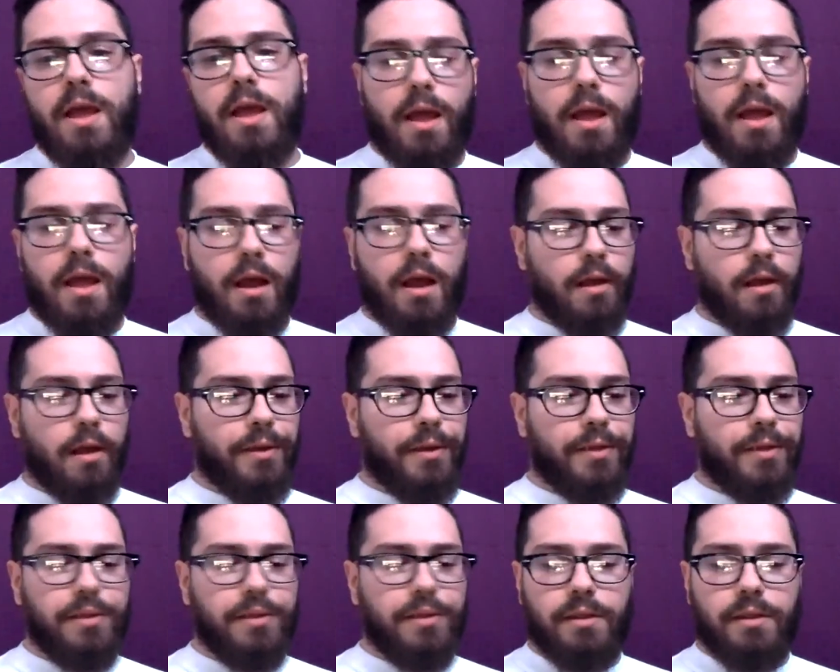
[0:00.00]

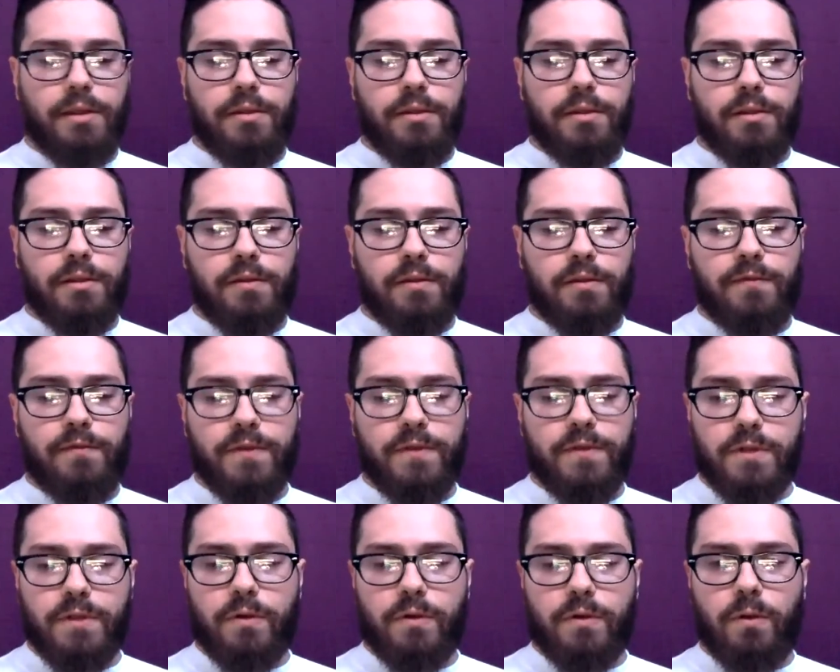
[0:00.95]
and the
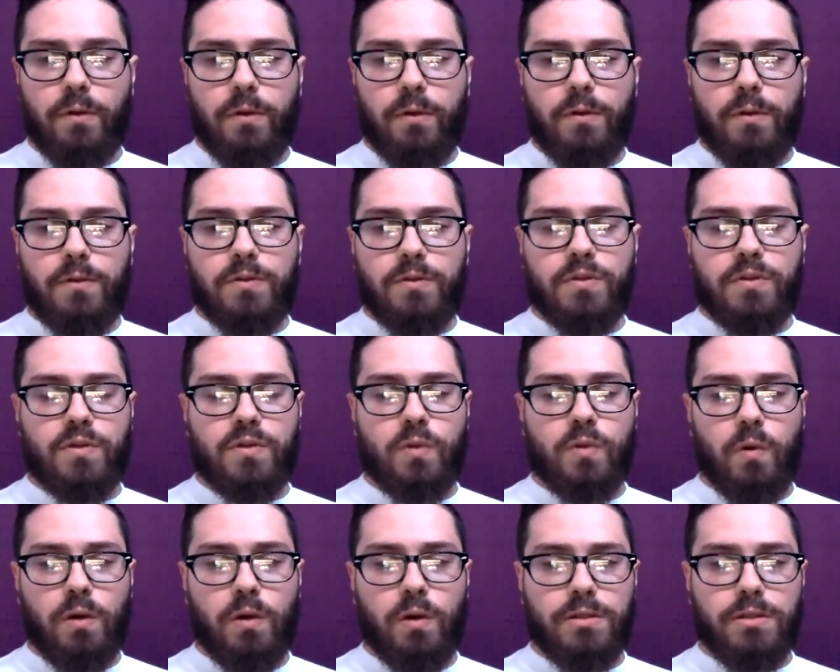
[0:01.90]
physical
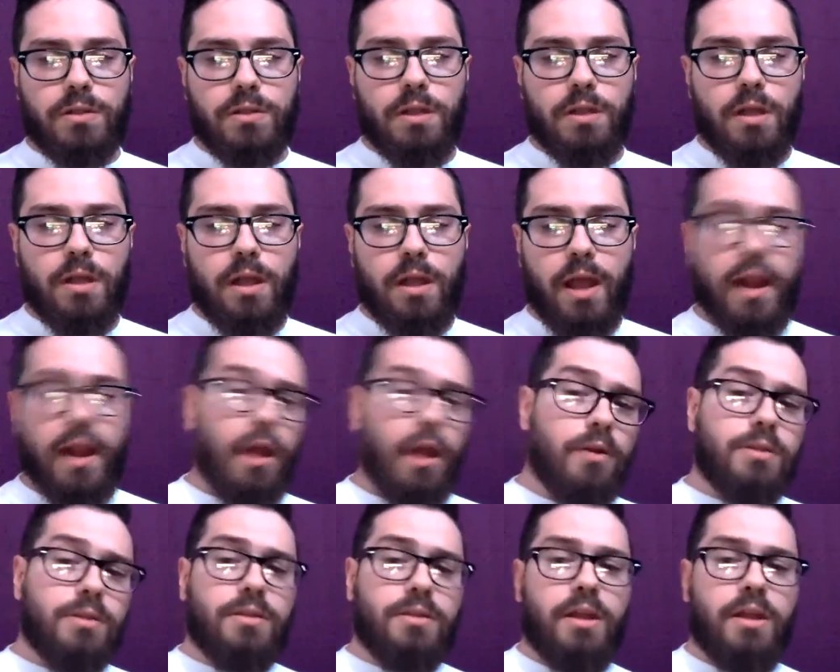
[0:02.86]
stores. And I
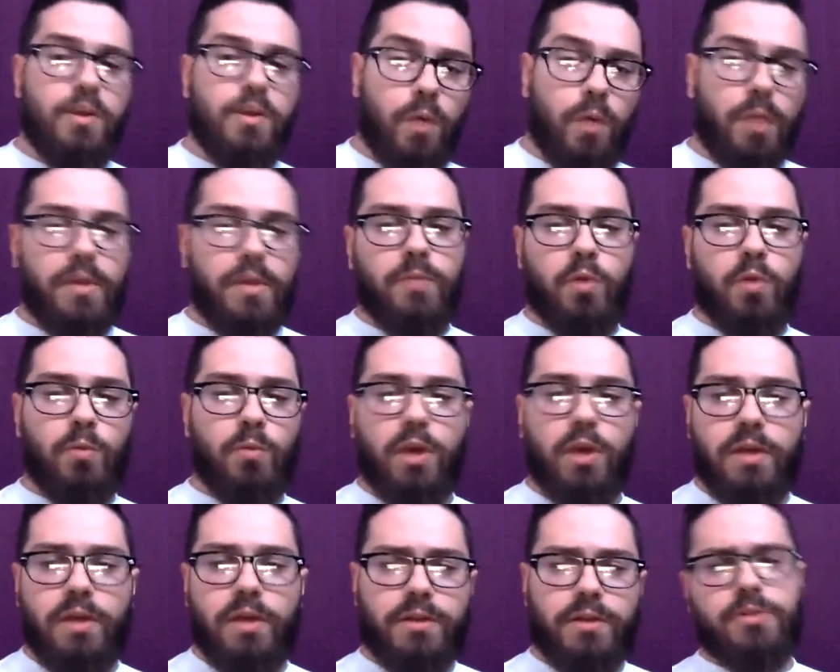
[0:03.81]
understand you want to make more
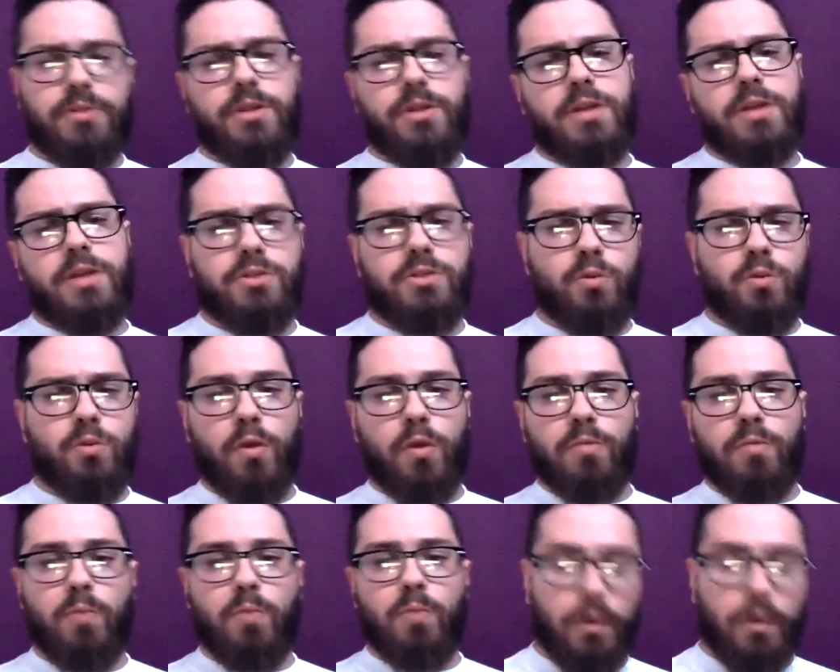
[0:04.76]
money because the chases are
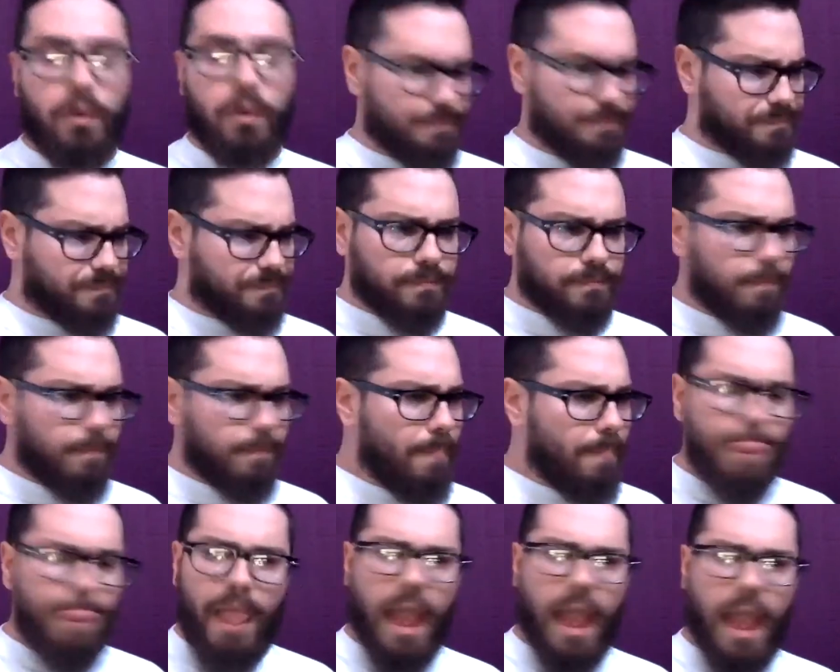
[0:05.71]
worth more.
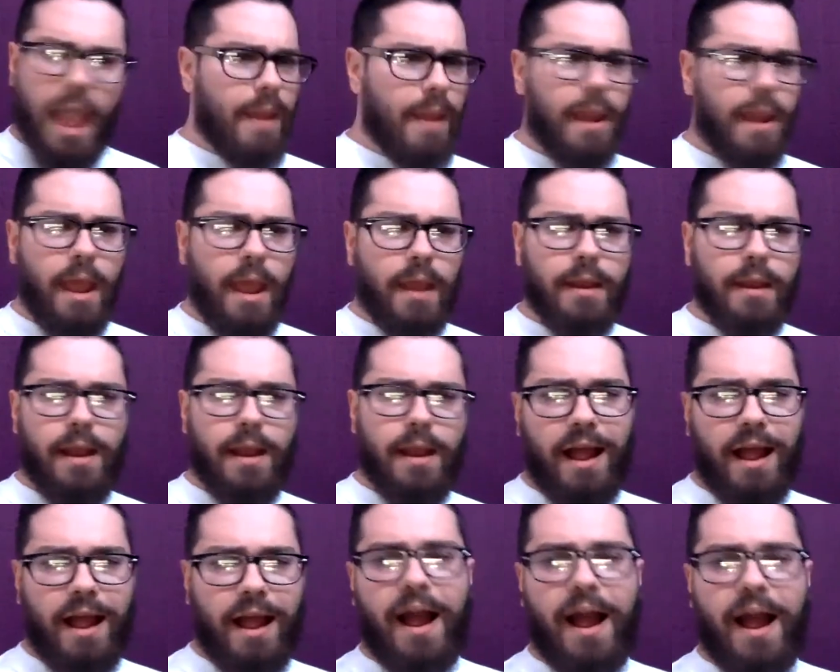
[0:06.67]
And
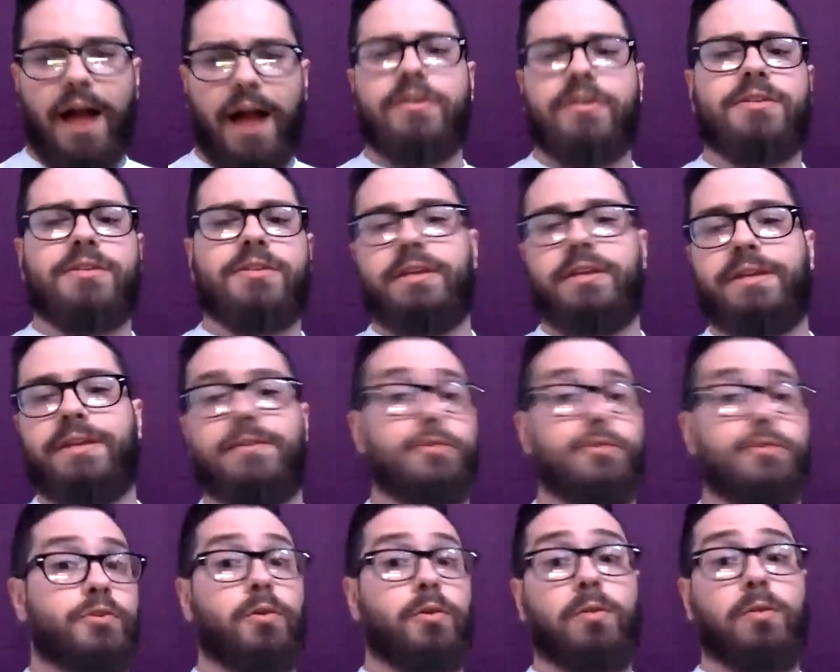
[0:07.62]
obviously
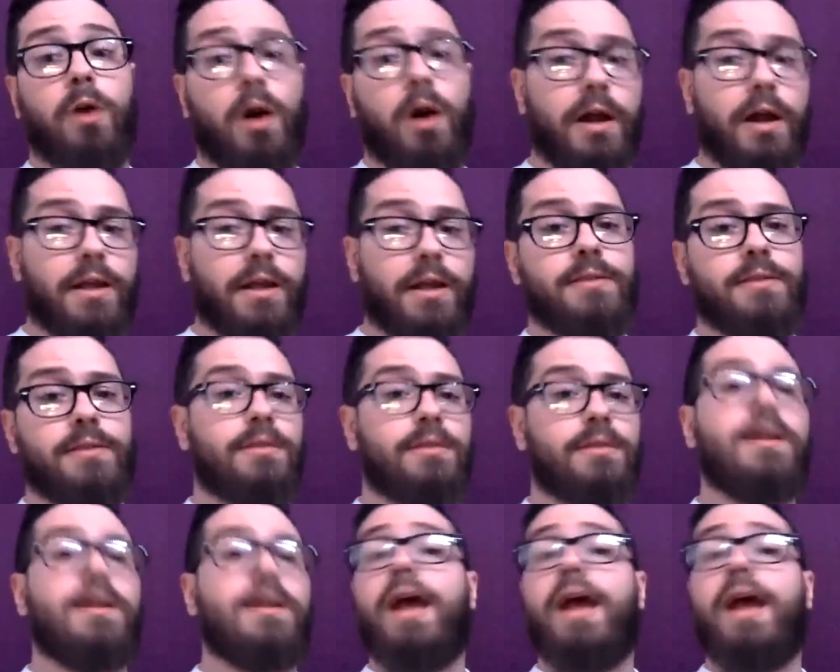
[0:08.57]
there's no law against
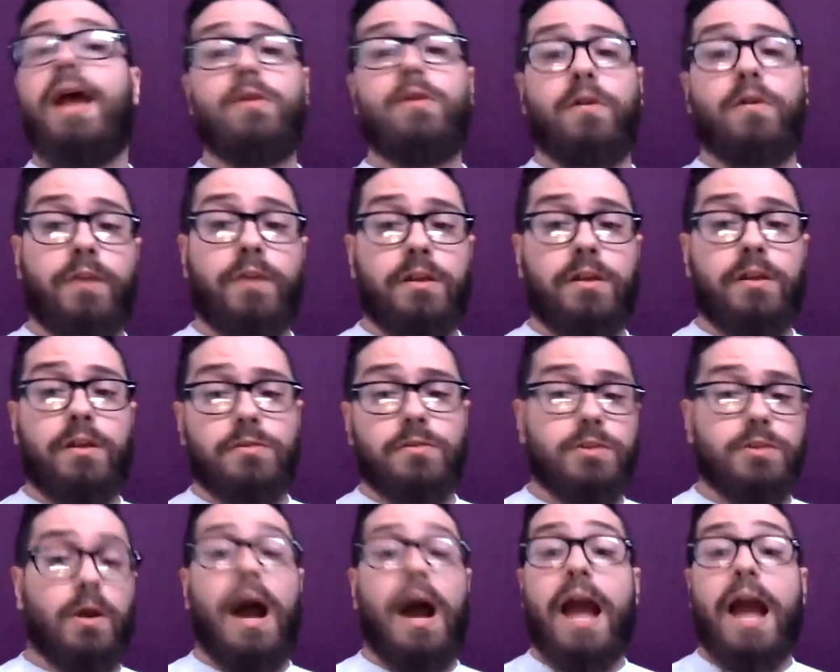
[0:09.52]
it, and you are free to do
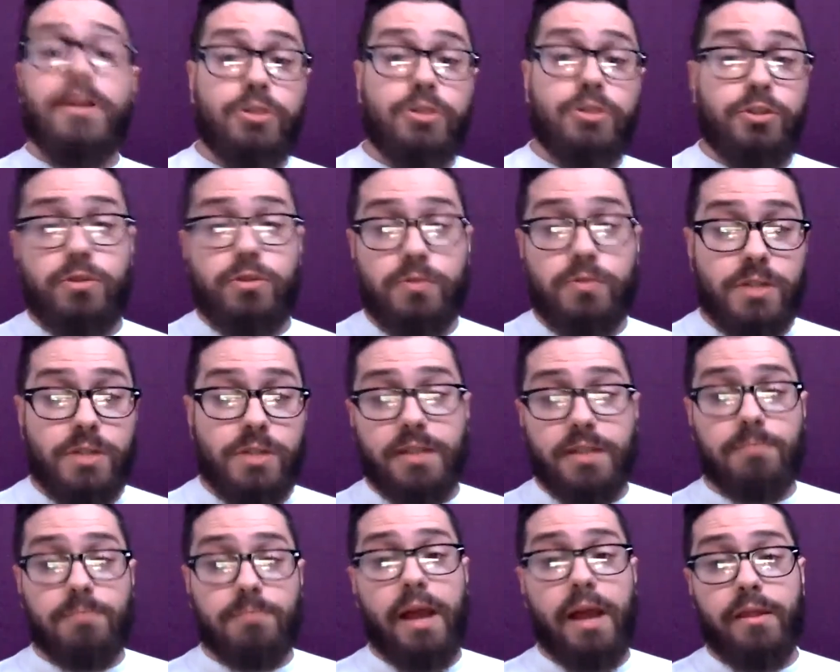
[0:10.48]
so. I just choose
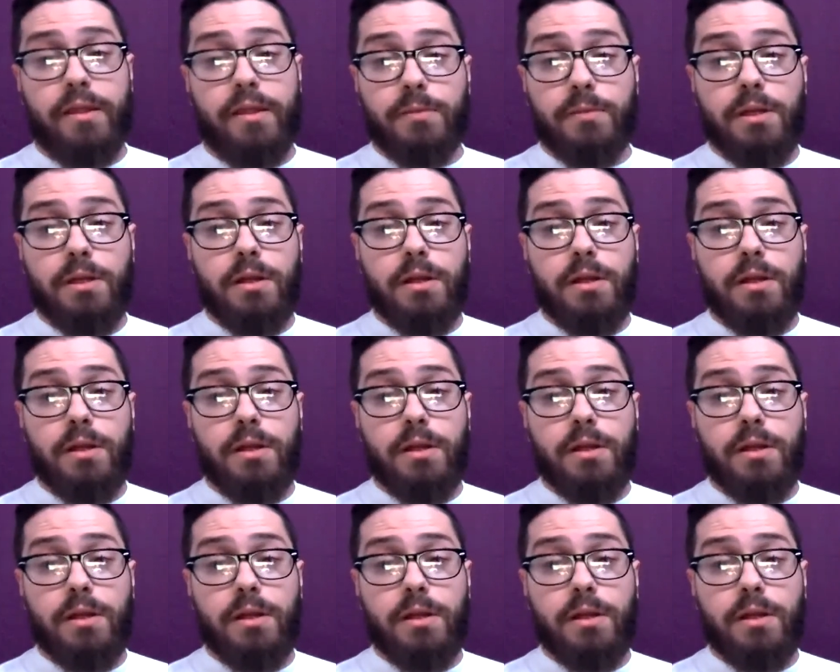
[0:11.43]
not to buy them